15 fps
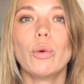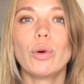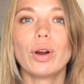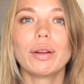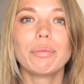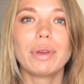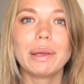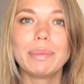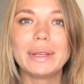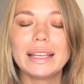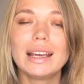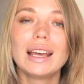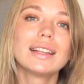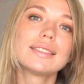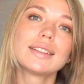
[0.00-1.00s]
Or
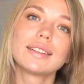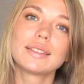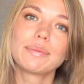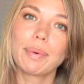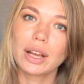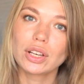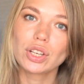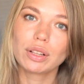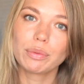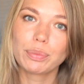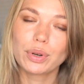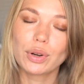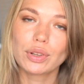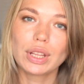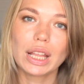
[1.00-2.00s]
maybe it's a special
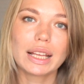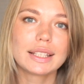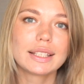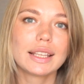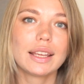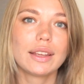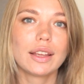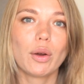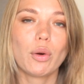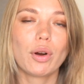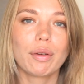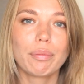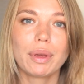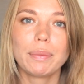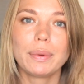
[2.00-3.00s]
product,
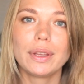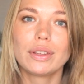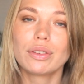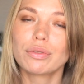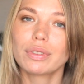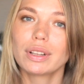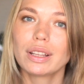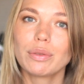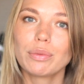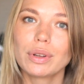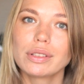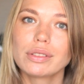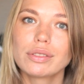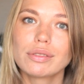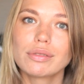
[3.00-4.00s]
or maybe you really
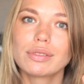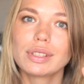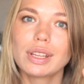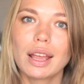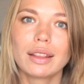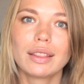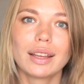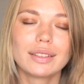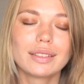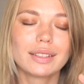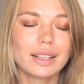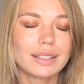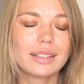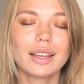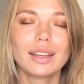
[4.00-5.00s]
want to say
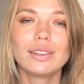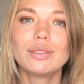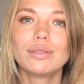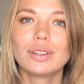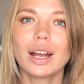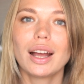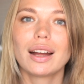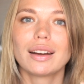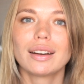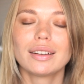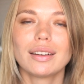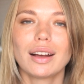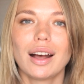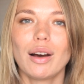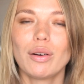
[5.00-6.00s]
that, let's say you
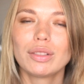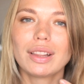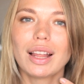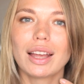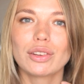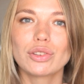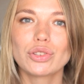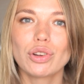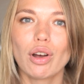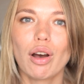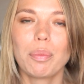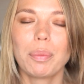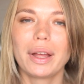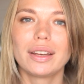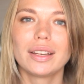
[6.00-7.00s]
are online
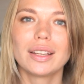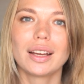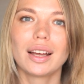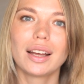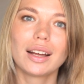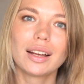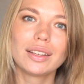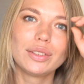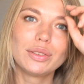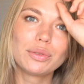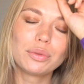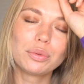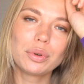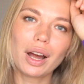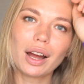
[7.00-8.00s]
shop and
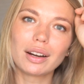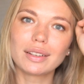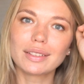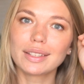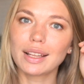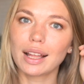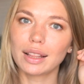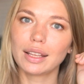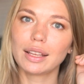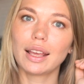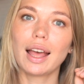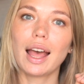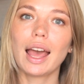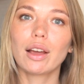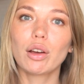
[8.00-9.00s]
you are
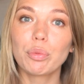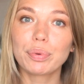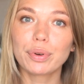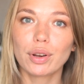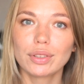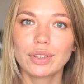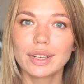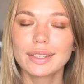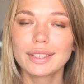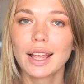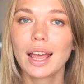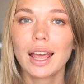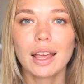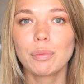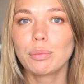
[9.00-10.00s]
selling eco products.
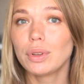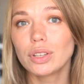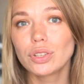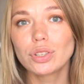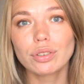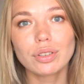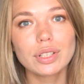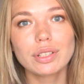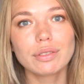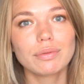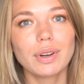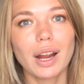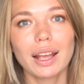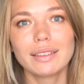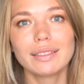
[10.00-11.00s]
Make sure to
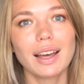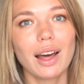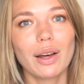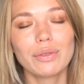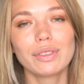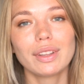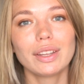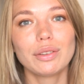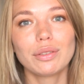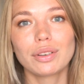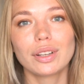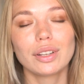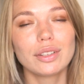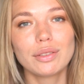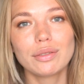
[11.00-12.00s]
write down
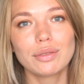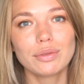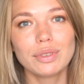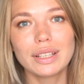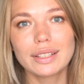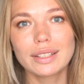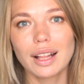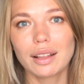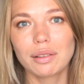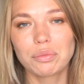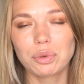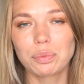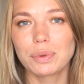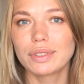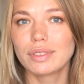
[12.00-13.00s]
your unique selling
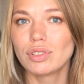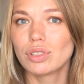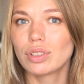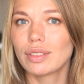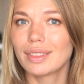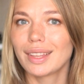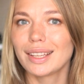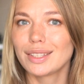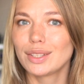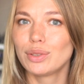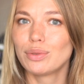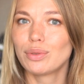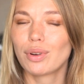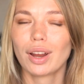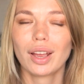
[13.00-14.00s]
proposition, that
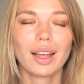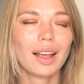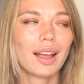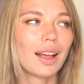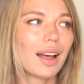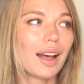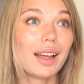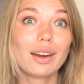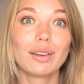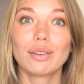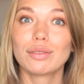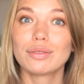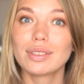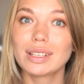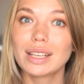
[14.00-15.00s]
you're, I don't
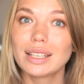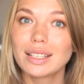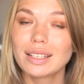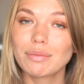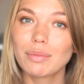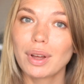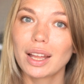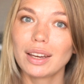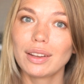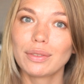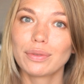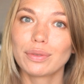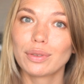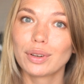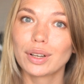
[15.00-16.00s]
know, donating money
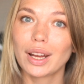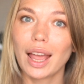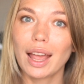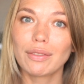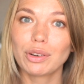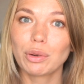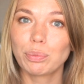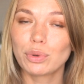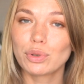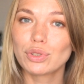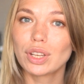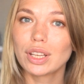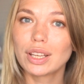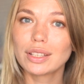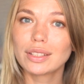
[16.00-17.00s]
for every
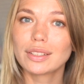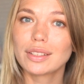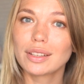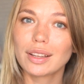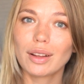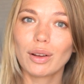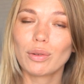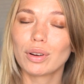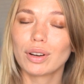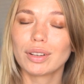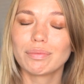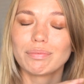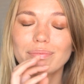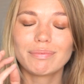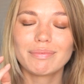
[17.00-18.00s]
purchased,
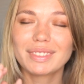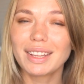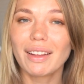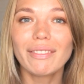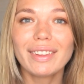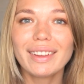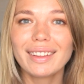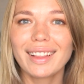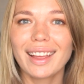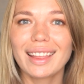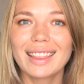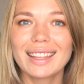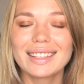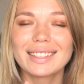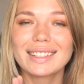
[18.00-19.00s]
or something
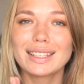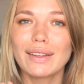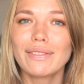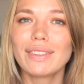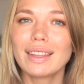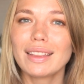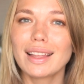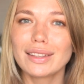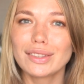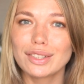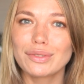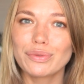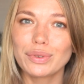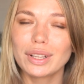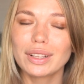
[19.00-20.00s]
like this, something that
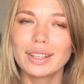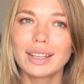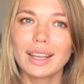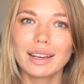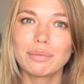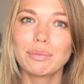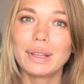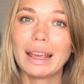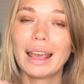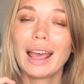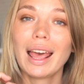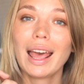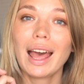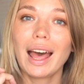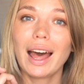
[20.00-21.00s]
is really
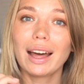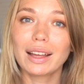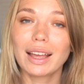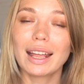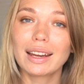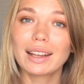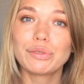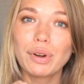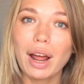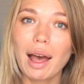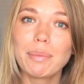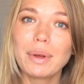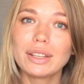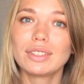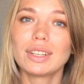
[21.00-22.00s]
can
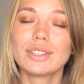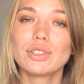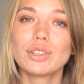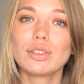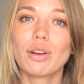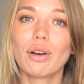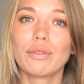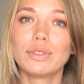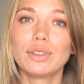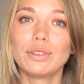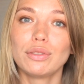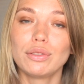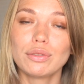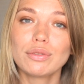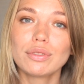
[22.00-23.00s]
grab attention of the
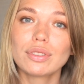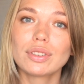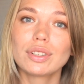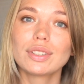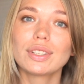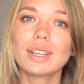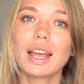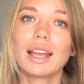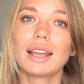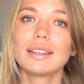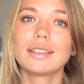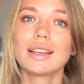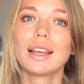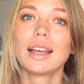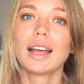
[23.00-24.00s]
new users
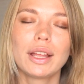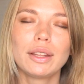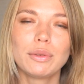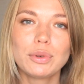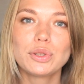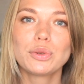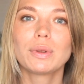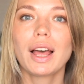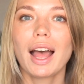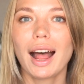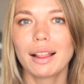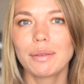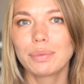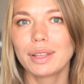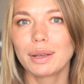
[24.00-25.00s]
and which will
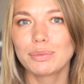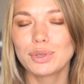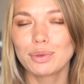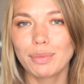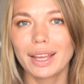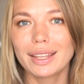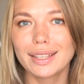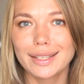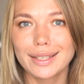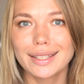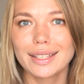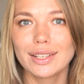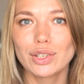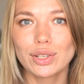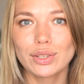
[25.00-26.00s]
help them to make the
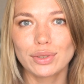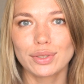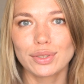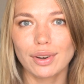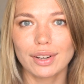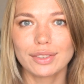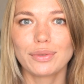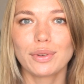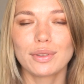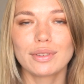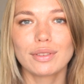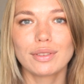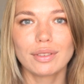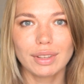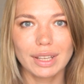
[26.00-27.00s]
decision to start
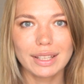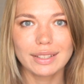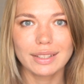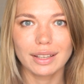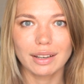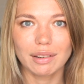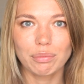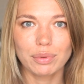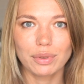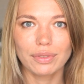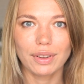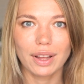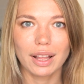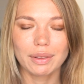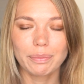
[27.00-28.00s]
following your Instagram
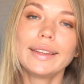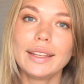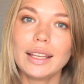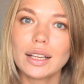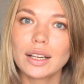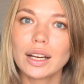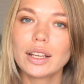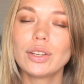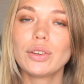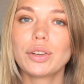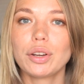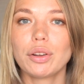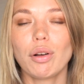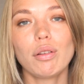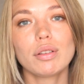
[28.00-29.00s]
profile. Here you
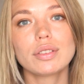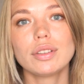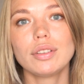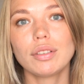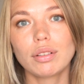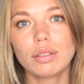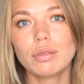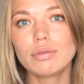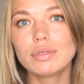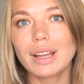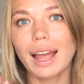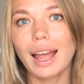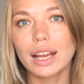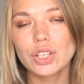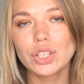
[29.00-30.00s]
can also include
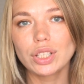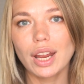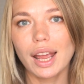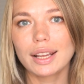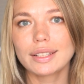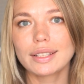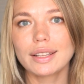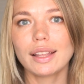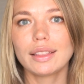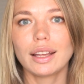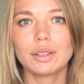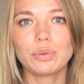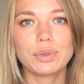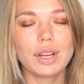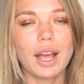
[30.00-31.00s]
hashtags
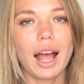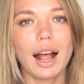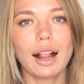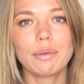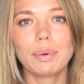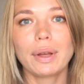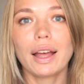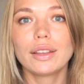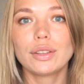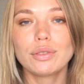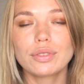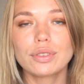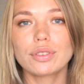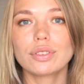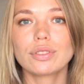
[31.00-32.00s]
that would help
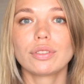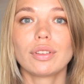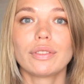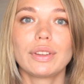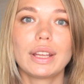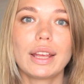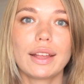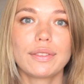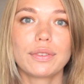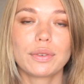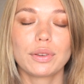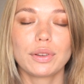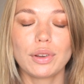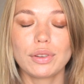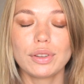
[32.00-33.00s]
users to navigate
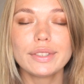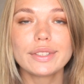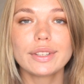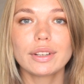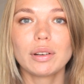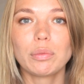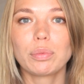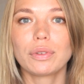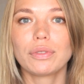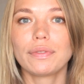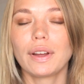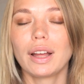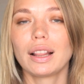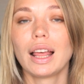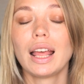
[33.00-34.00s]
through your Instagram
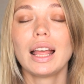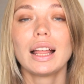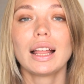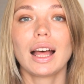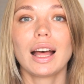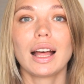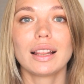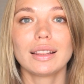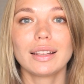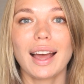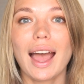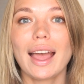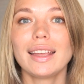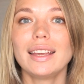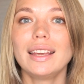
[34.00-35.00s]
profile.
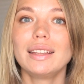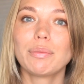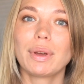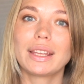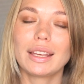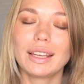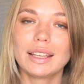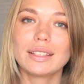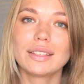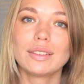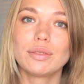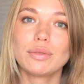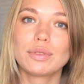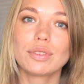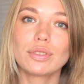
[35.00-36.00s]
I, in my case,
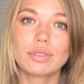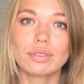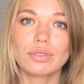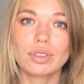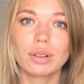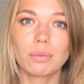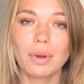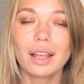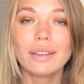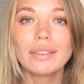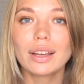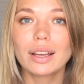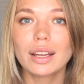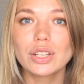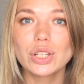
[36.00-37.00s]
use social
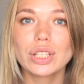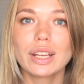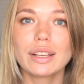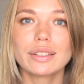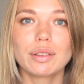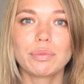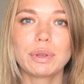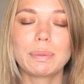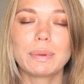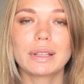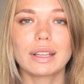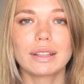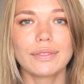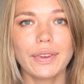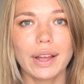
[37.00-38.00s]
mafia hashtags so
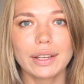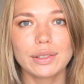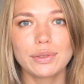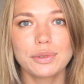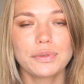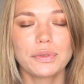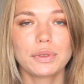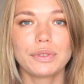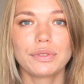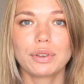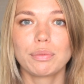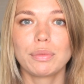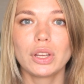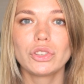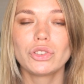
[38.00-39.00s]
people can find useful
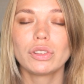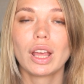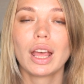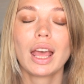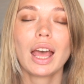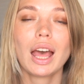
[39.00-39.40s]
information,